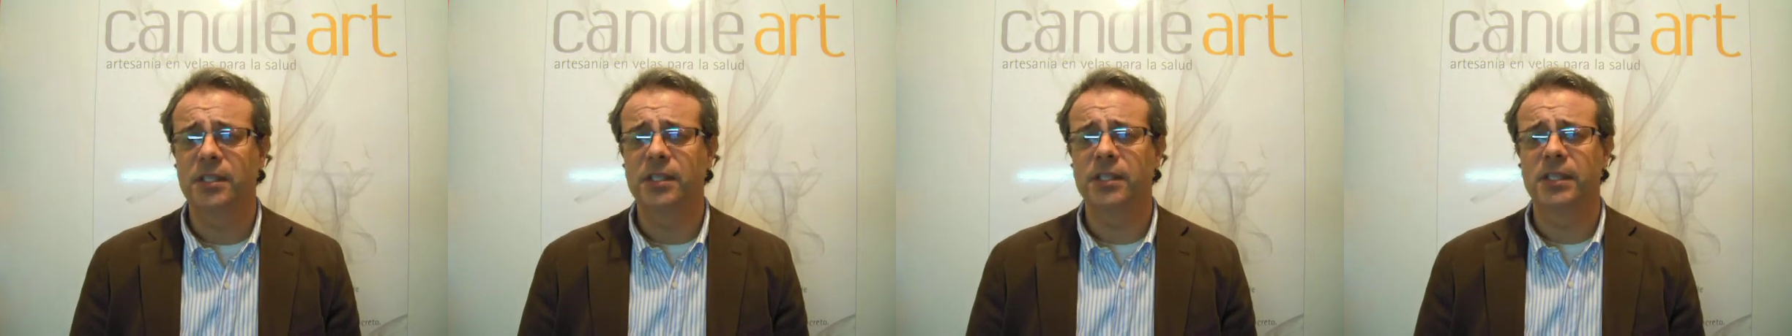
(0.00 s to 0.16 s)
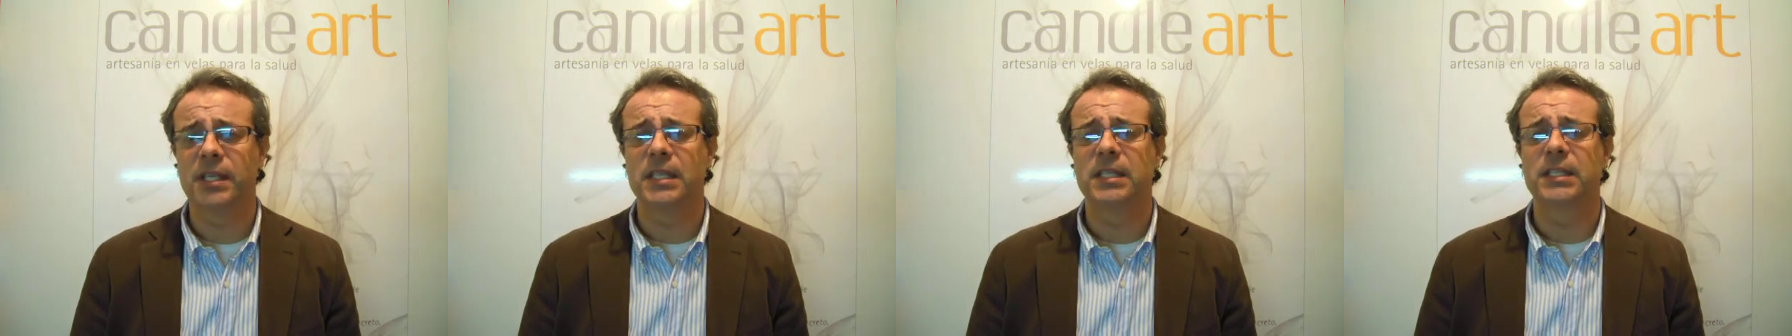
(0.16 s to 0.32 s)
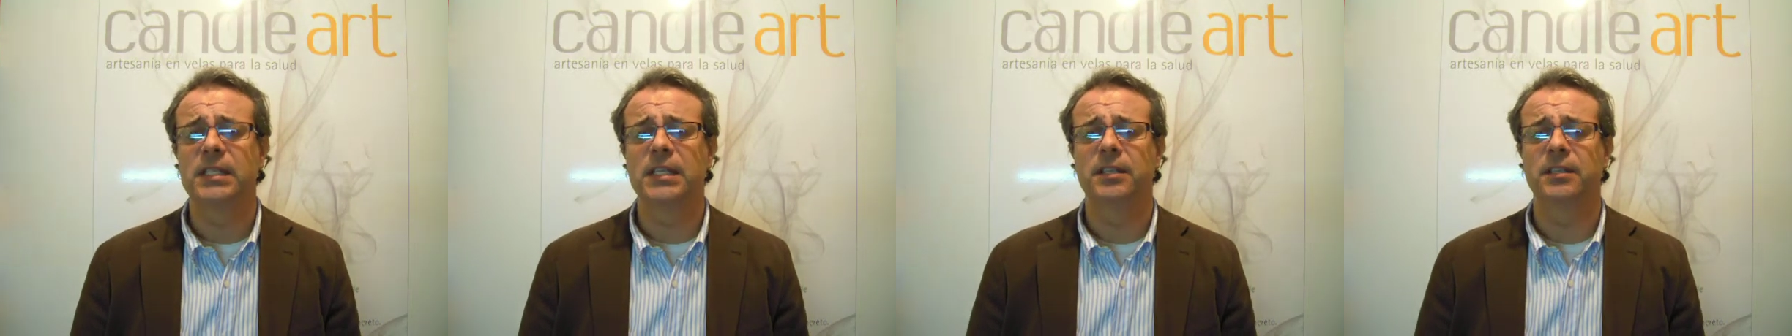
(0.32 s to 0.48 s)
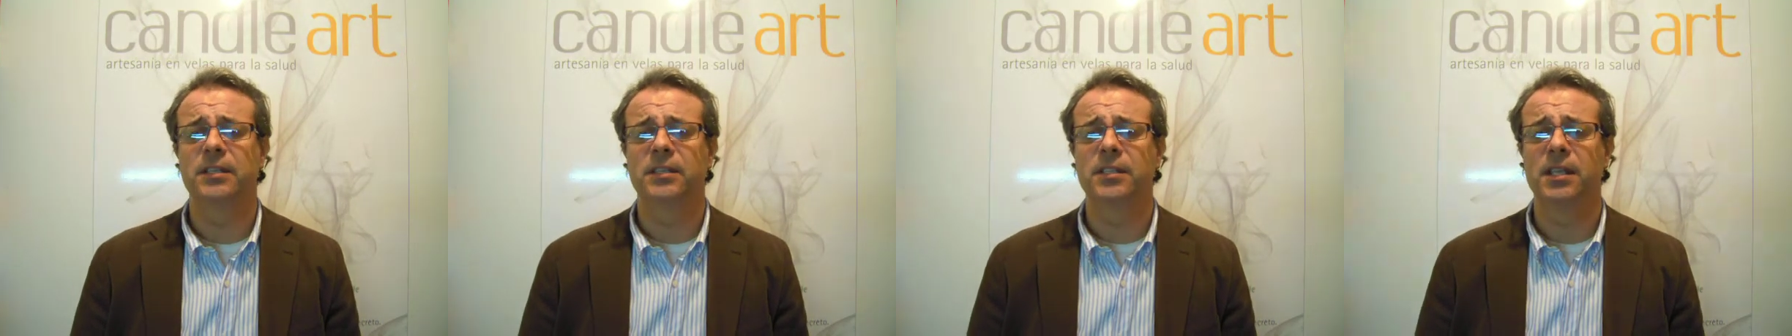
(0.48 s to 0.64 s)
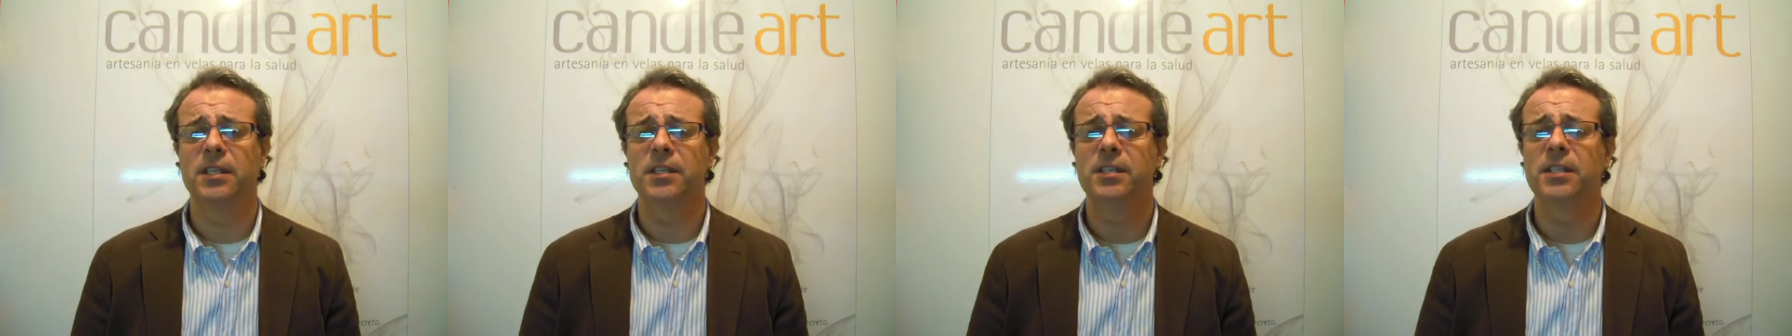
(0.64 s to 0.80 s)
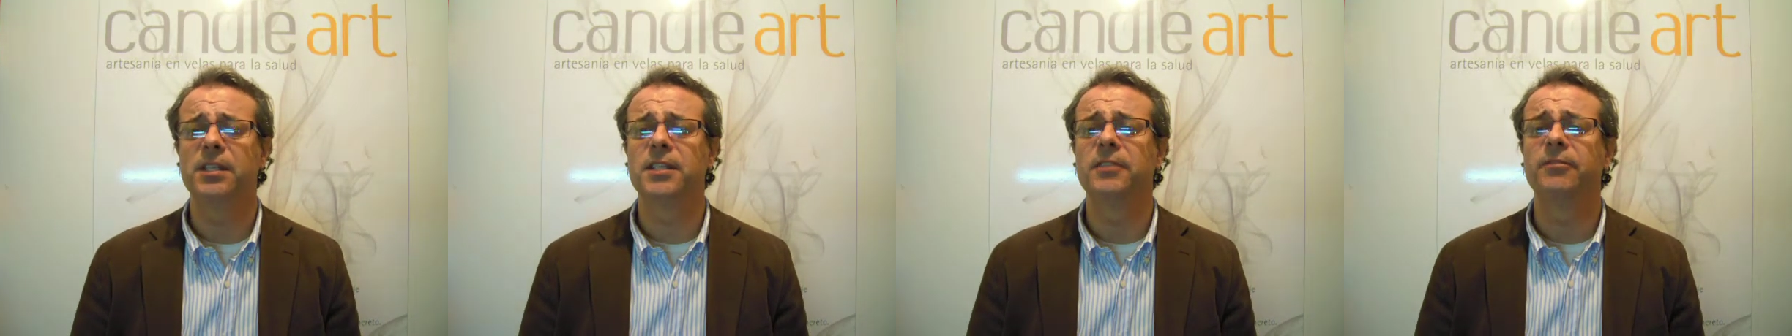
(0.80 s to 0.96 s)

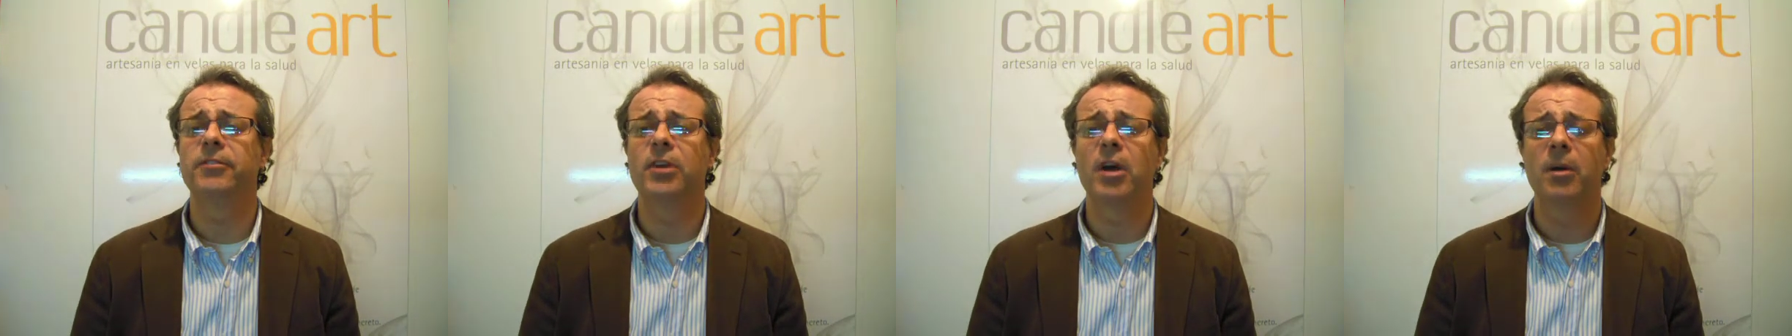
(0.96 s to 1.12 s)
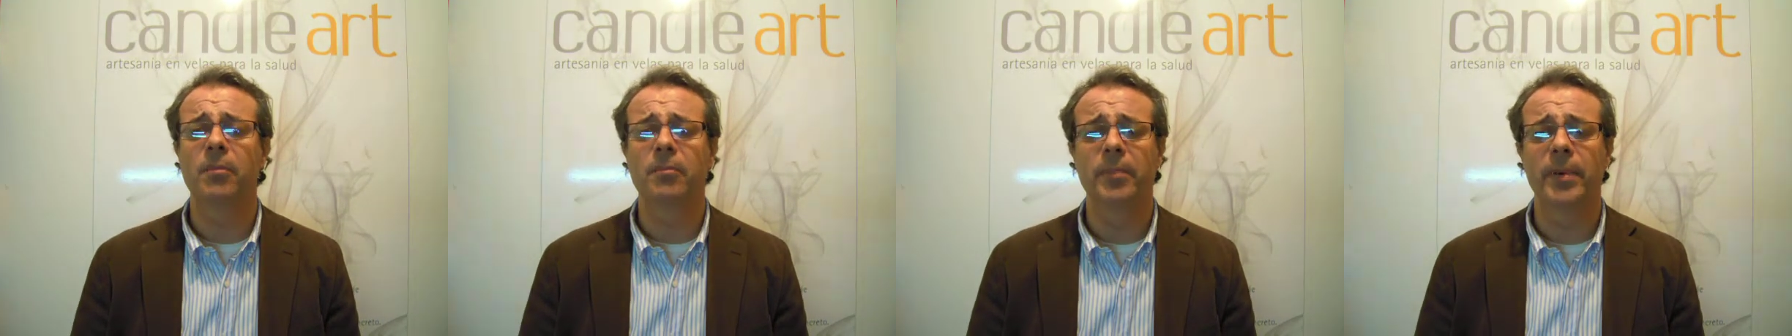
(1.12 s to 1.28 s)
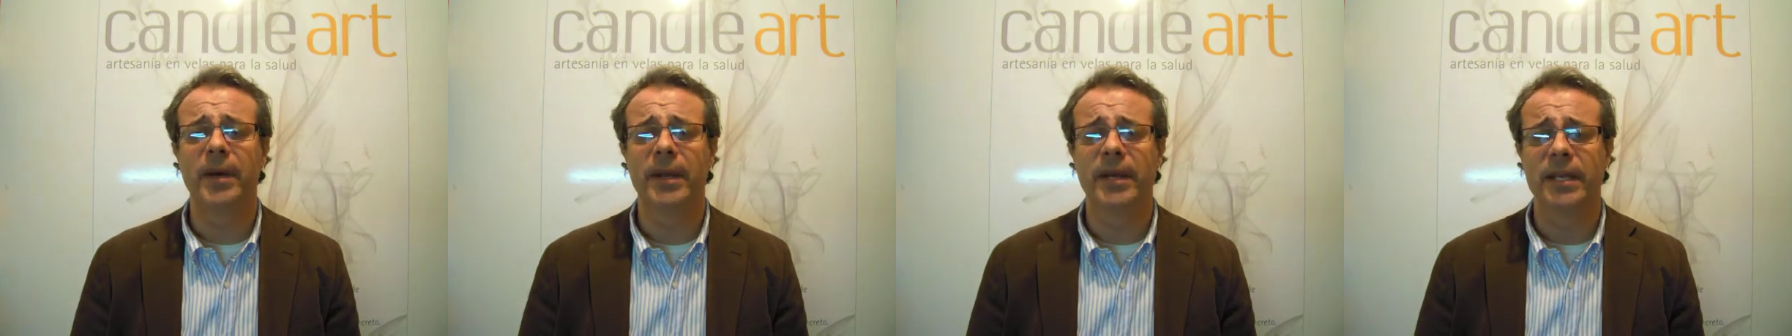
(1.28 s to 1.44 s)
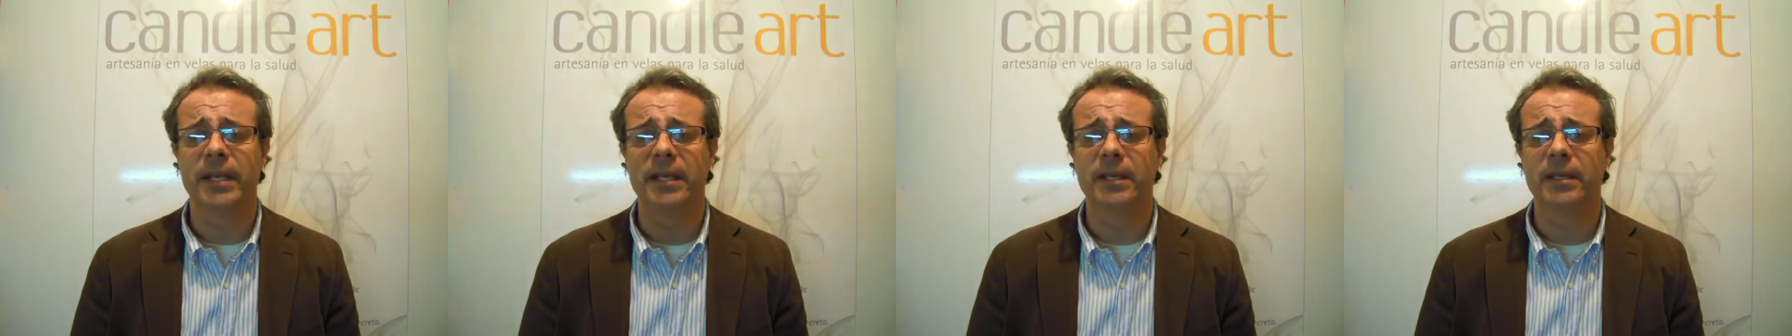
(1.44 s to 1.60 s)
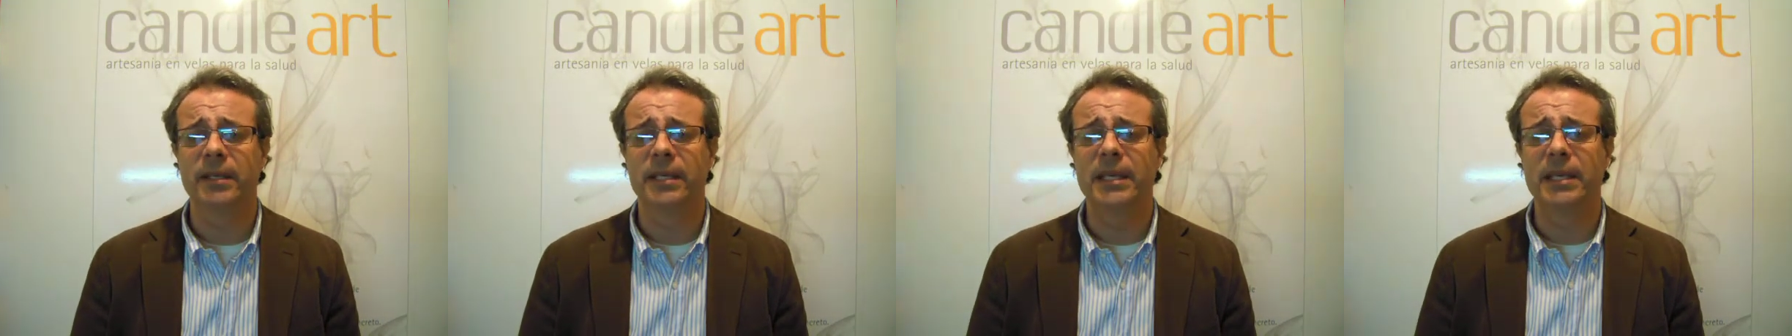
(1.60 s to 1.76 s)
sensitive company